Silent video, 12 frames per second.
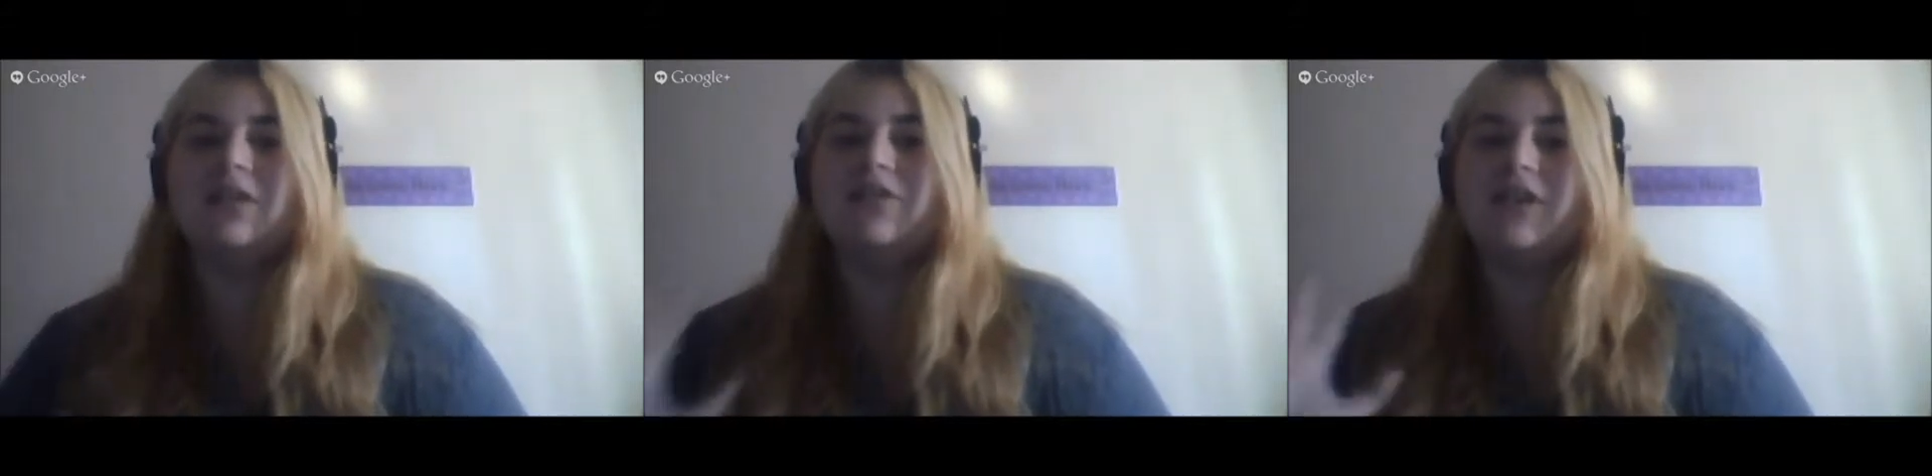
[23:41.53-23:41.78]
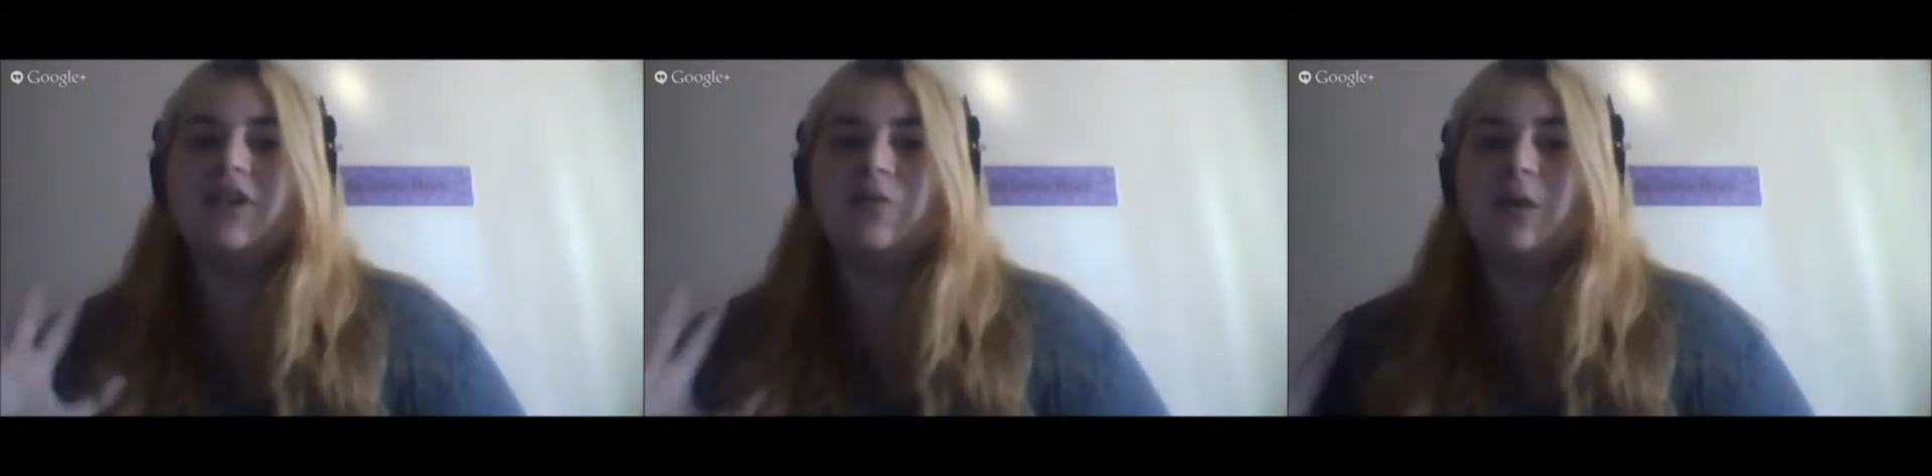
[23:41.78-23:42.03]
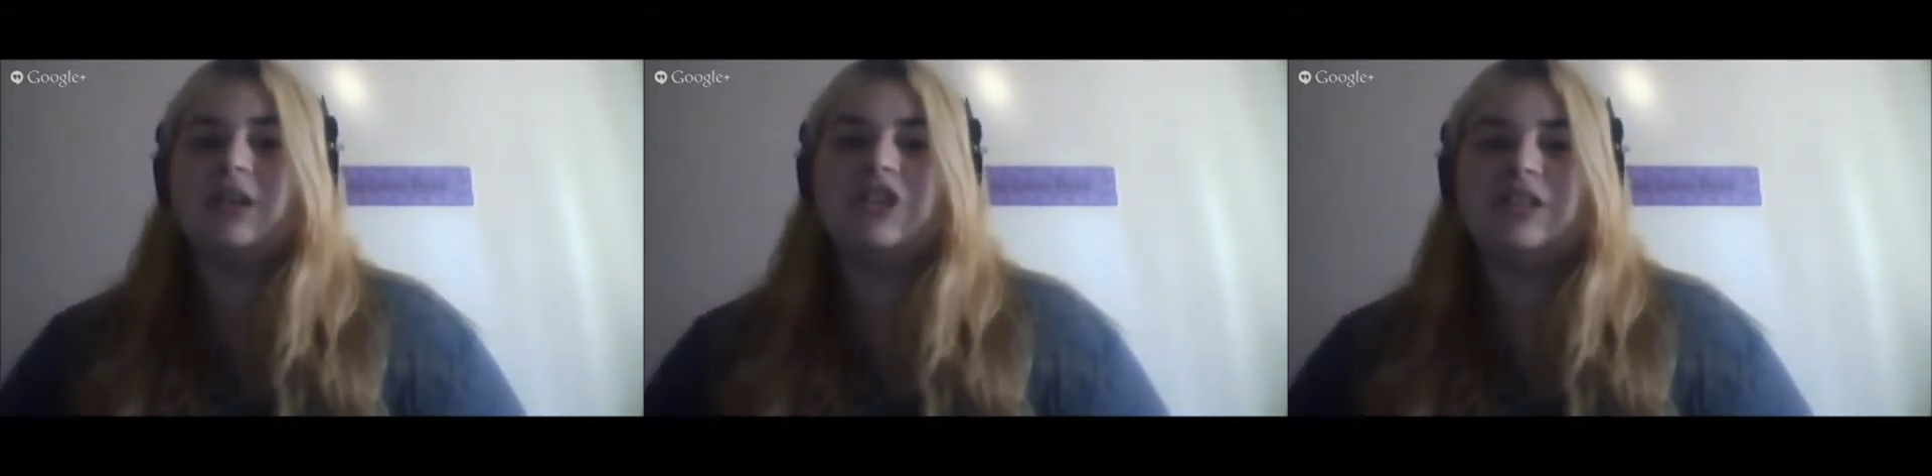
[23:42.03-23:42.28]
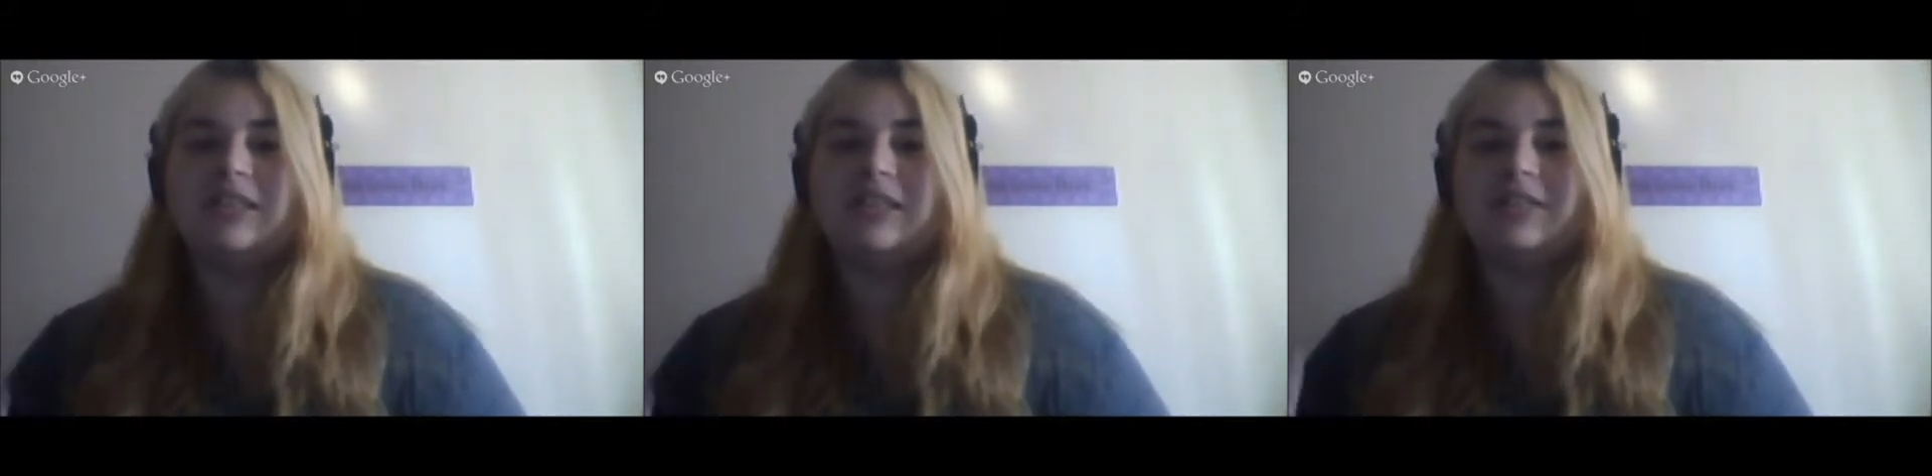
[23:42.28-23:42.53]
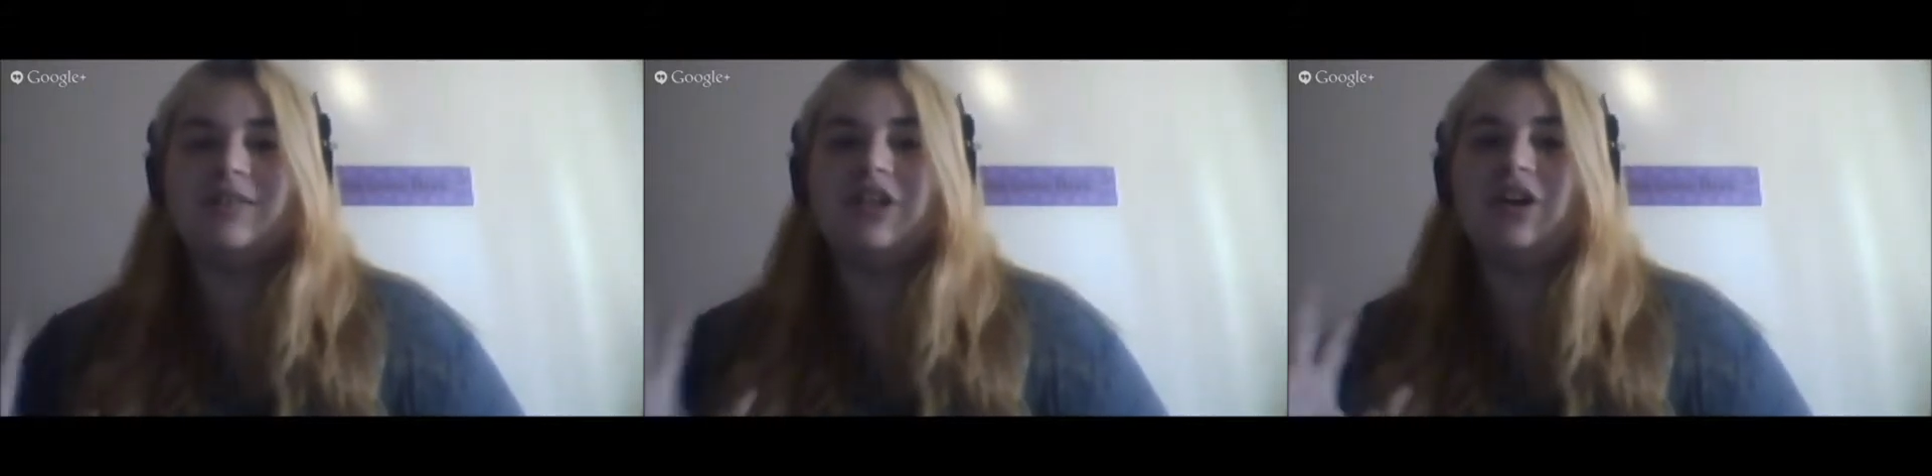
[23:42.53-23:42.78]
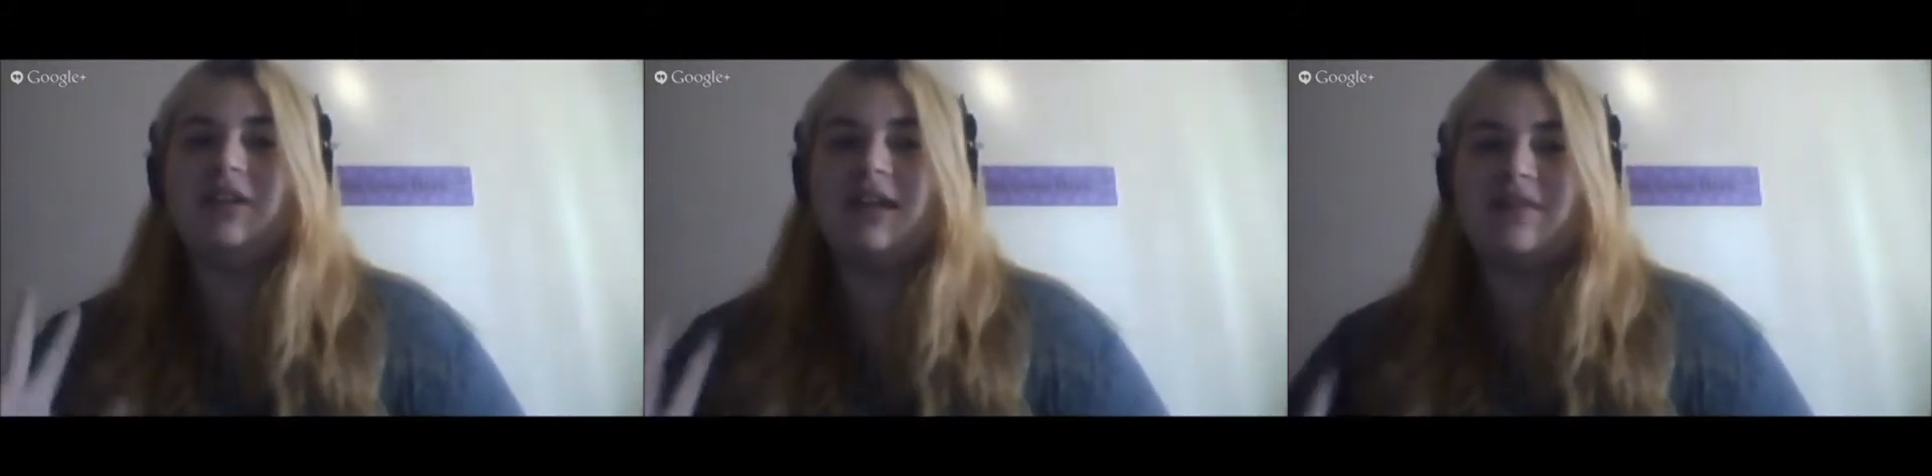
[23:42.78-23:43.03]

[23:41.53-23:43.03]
that are watching TV on